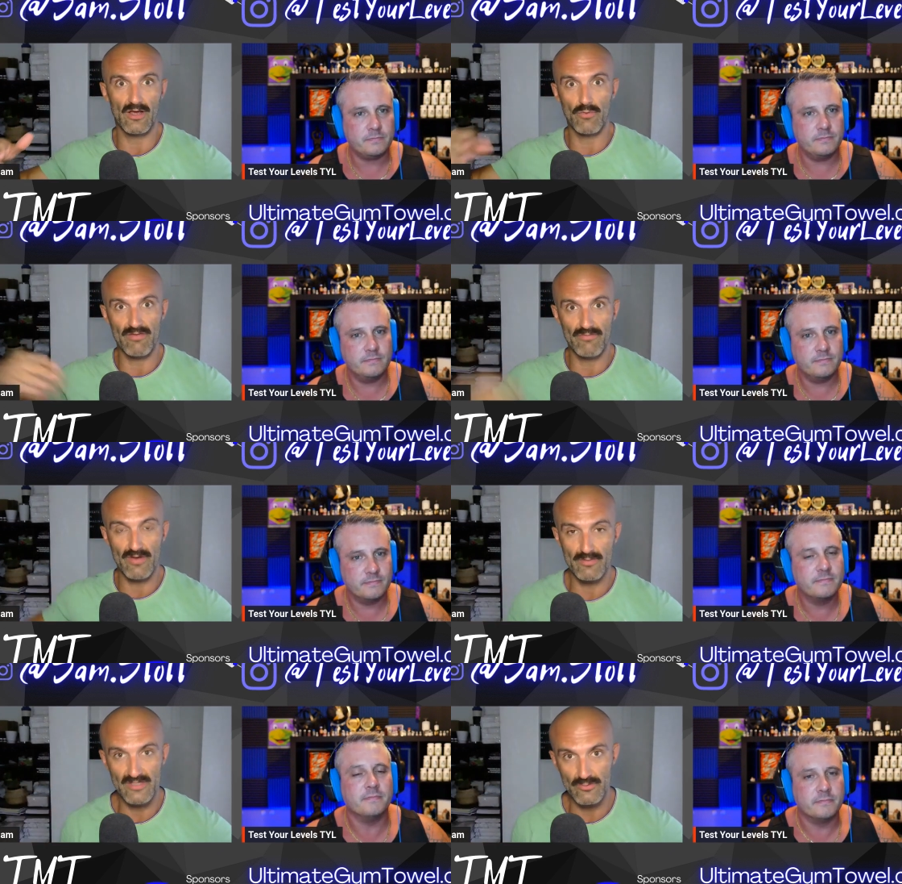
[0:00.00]
Speaker 1: uh, we have
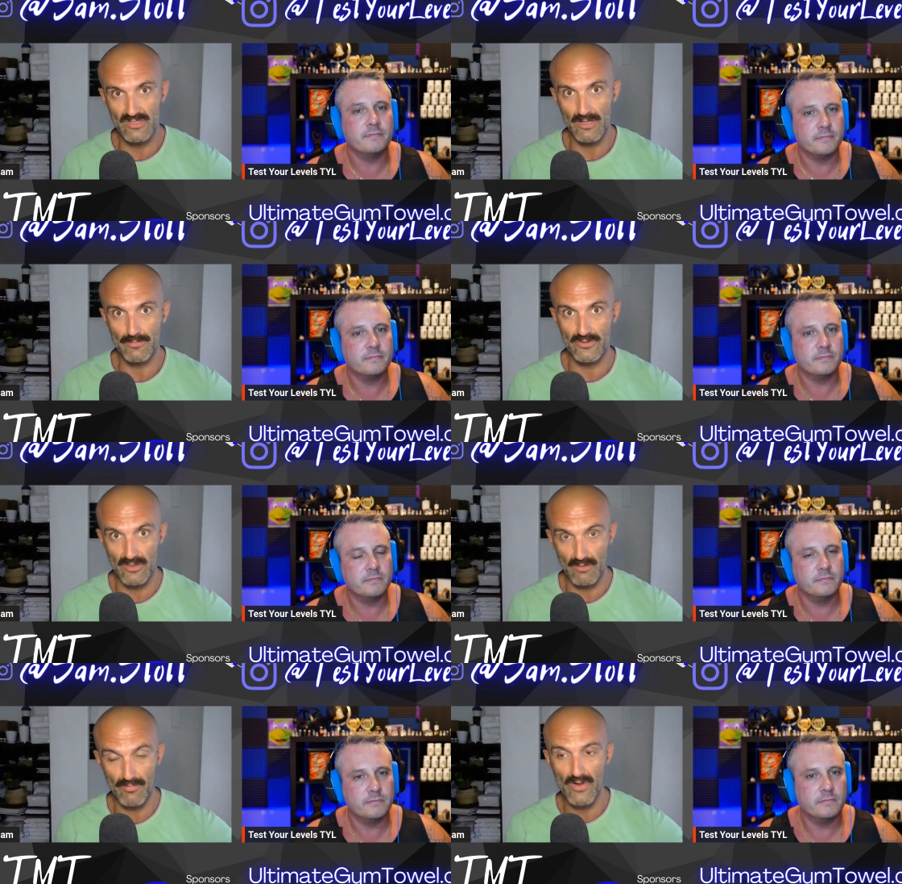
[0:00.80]
vitamin D receptors
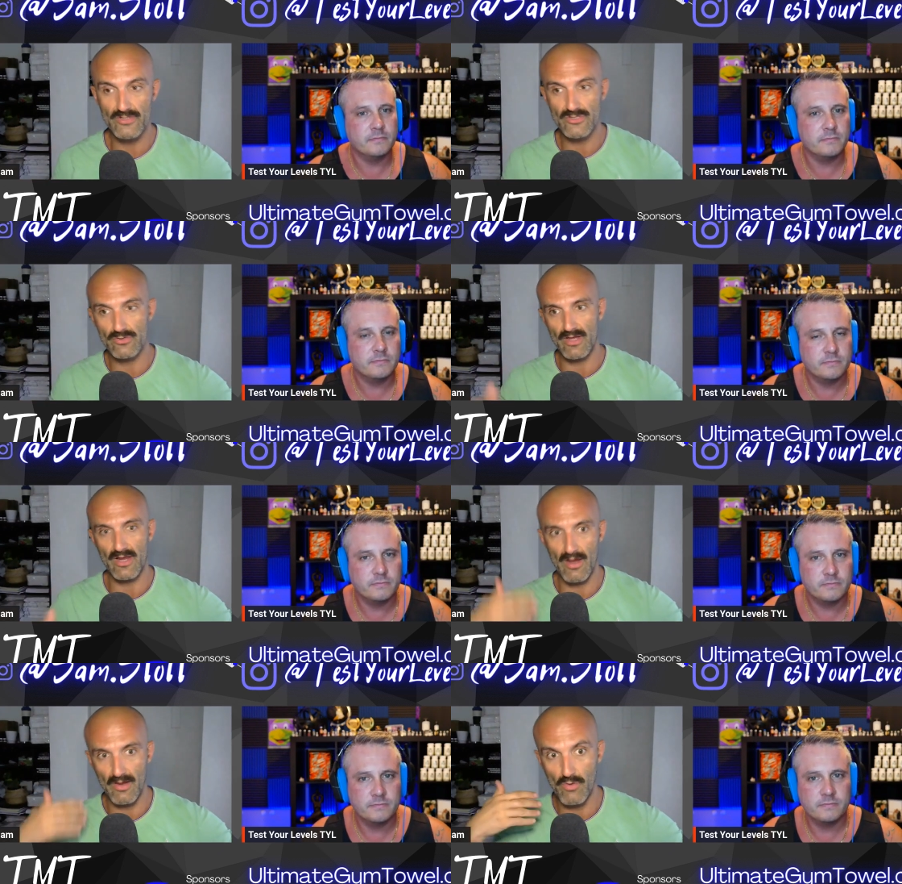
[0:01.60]
in our balls. So
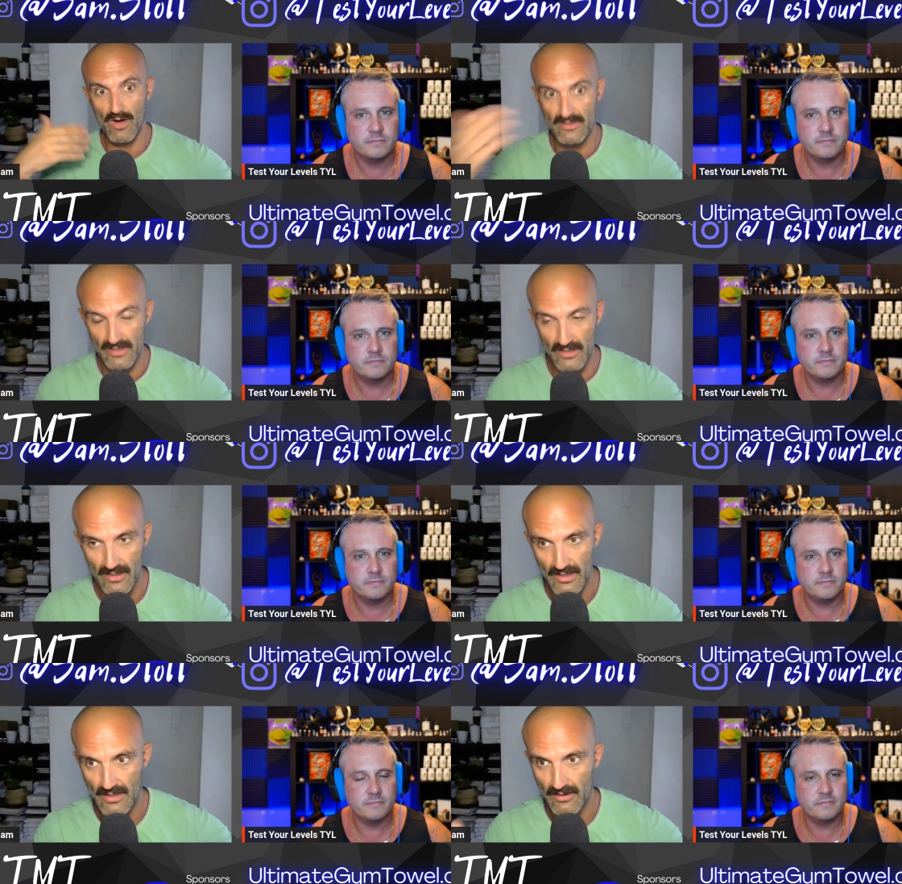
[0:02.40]
like I want to
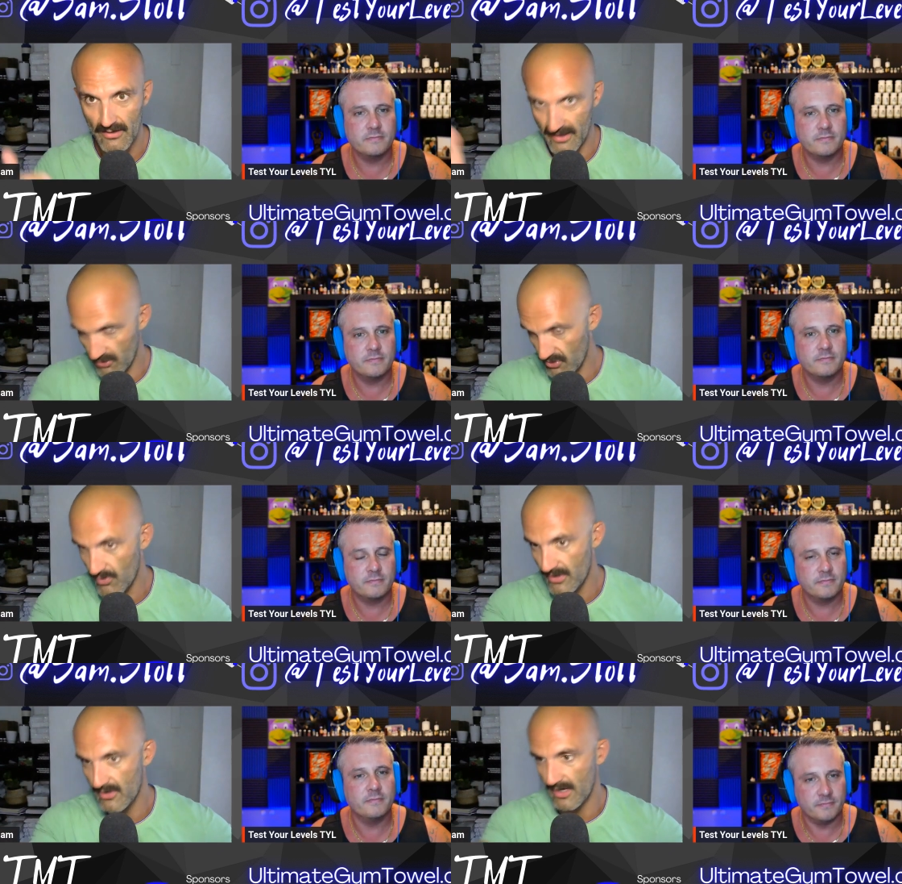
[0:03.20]
like
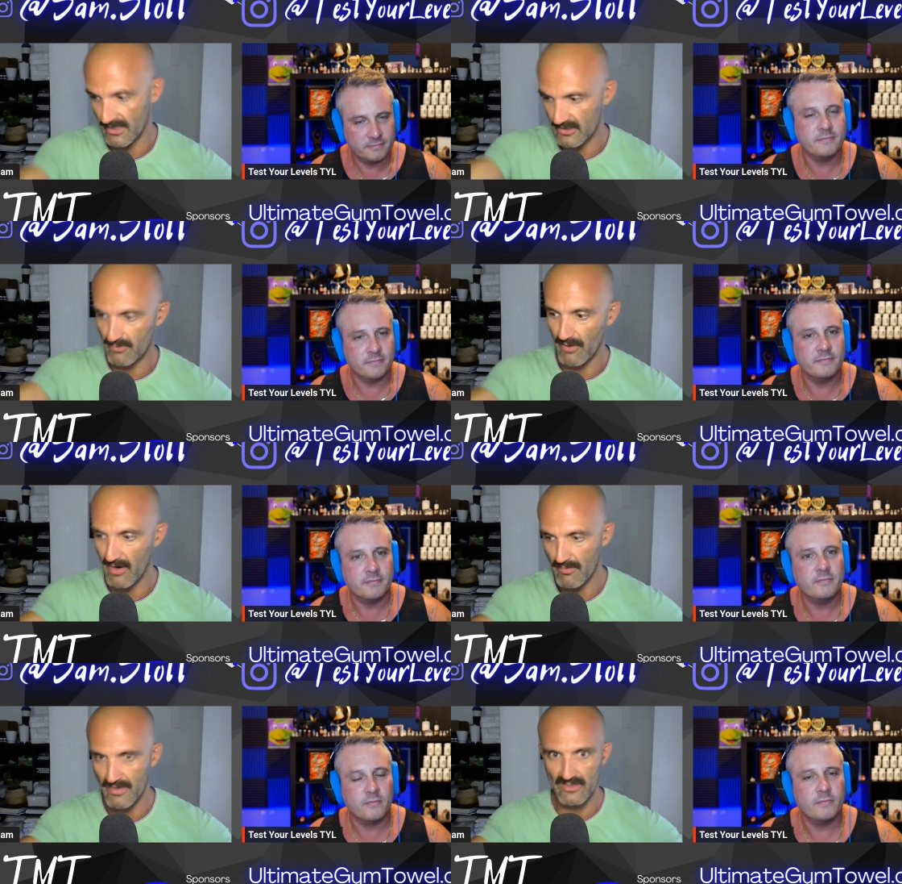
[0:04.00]
you would like
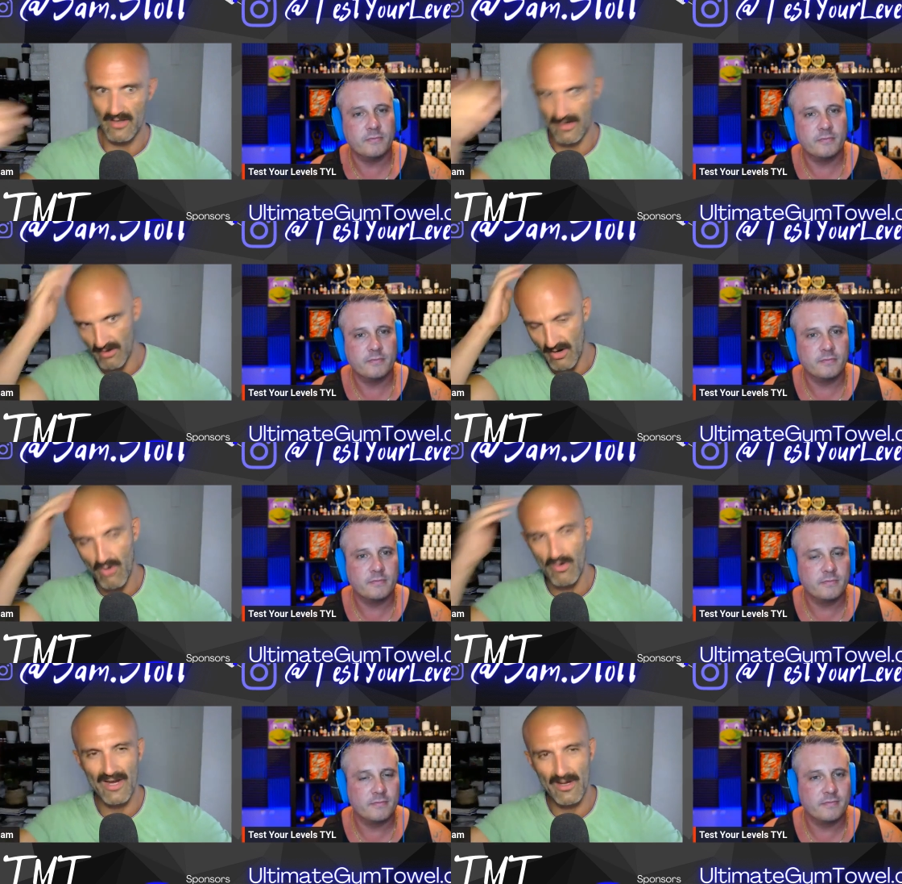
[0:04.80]
inspired me to like
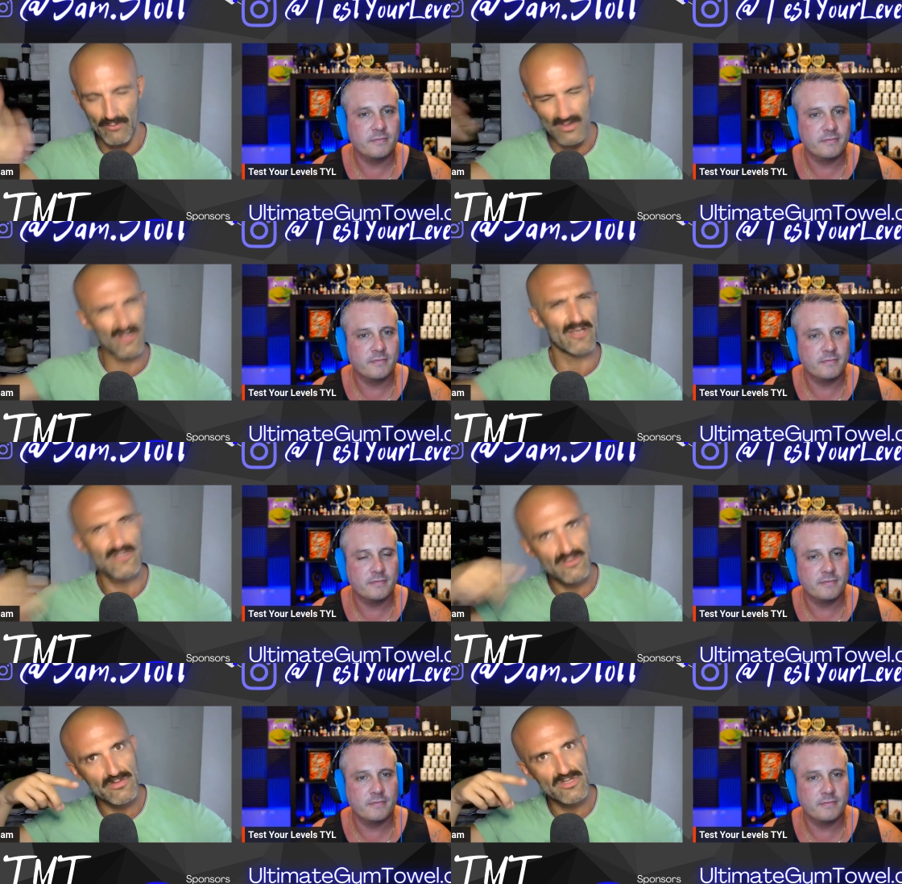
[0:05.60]
oh I got to re-
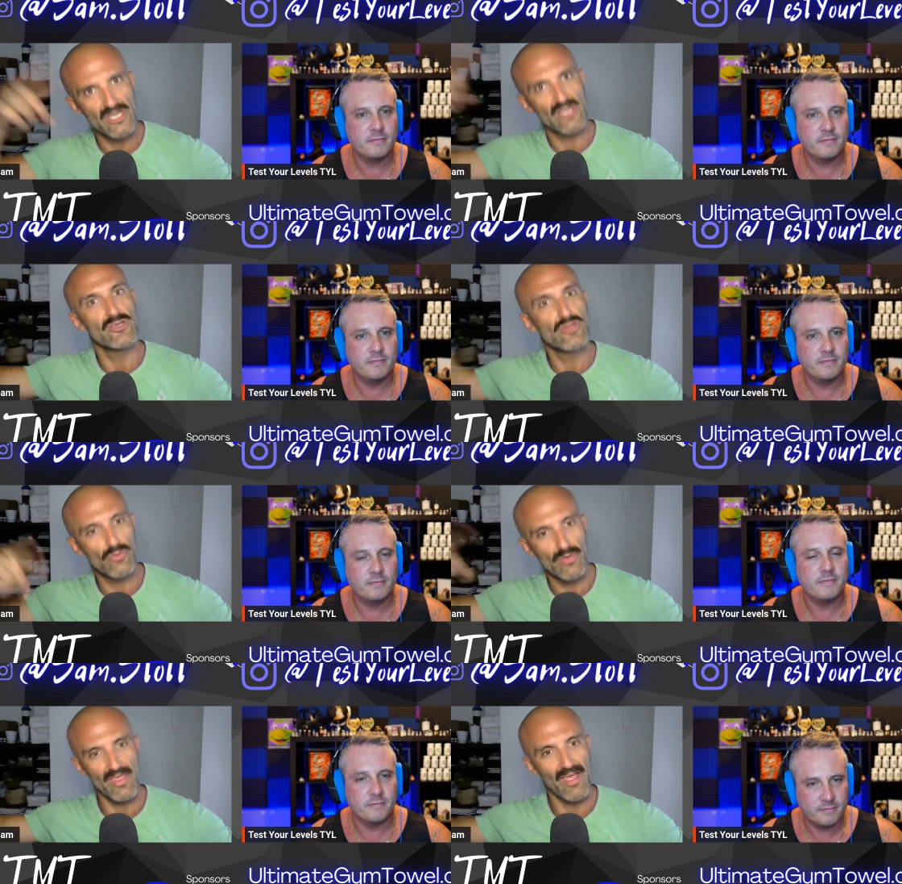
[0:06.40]

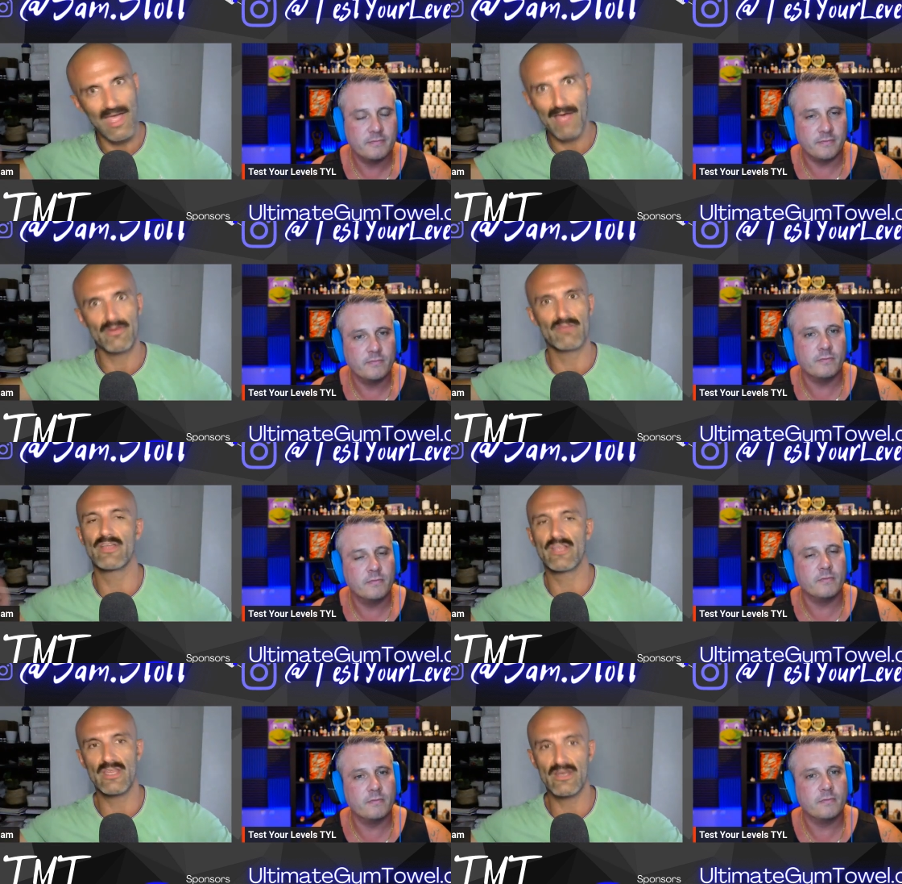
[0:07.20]
continue with that habit of
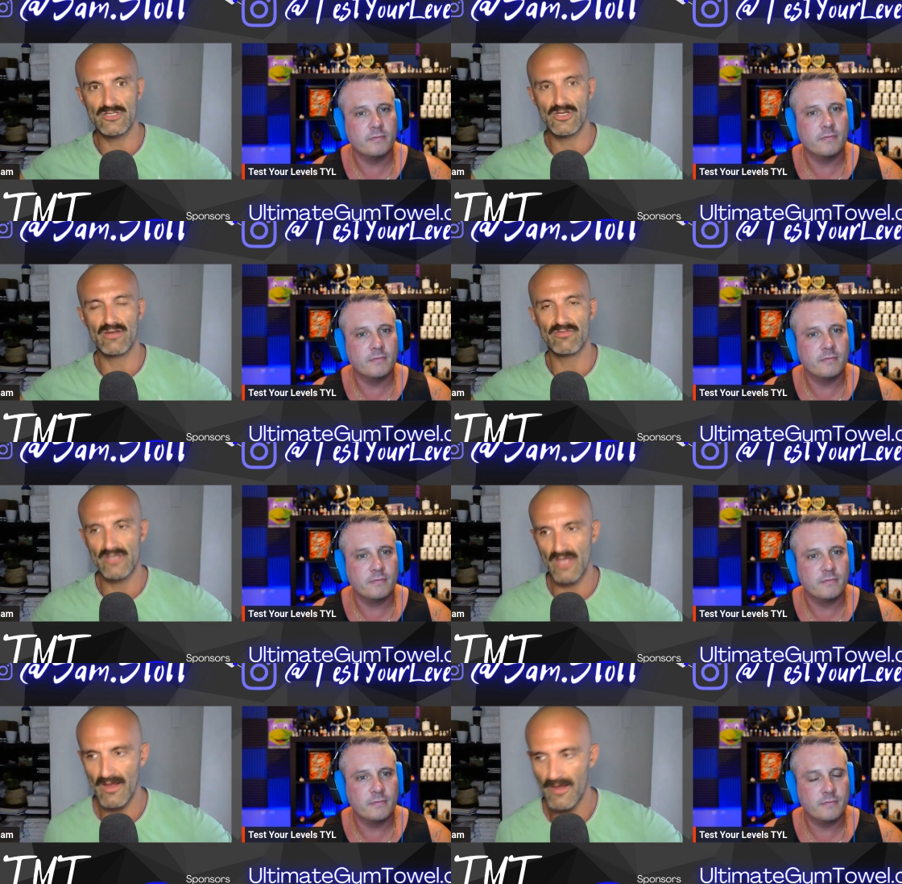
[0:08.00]
like getting sun every
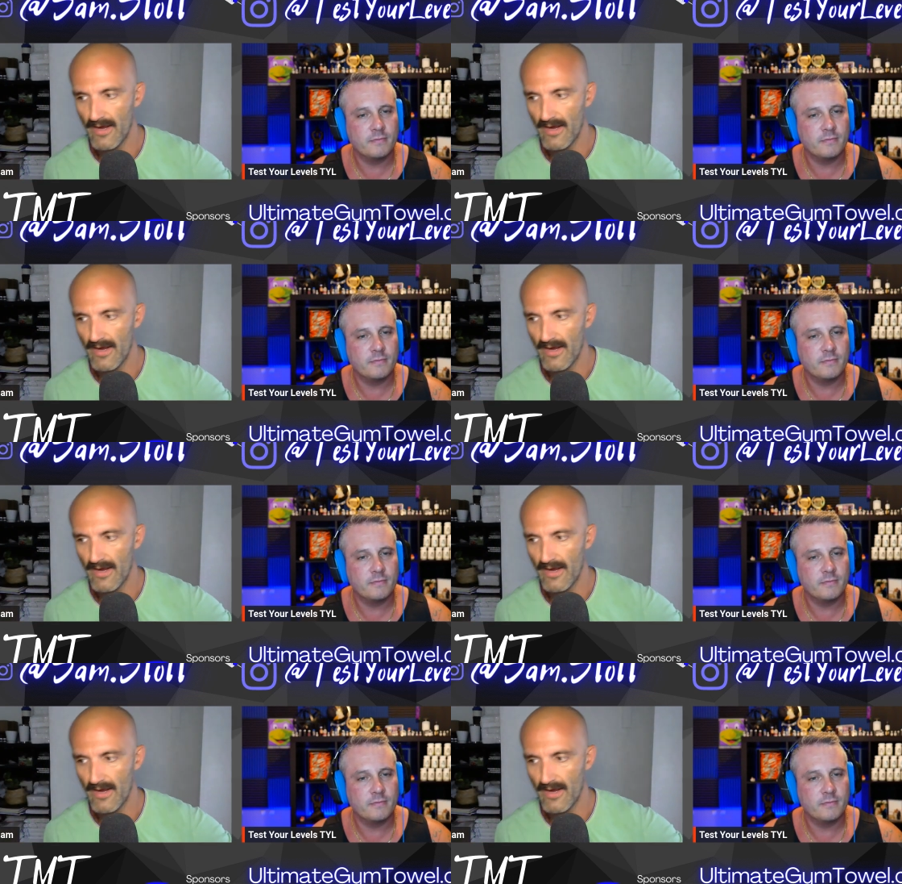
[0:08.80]
day,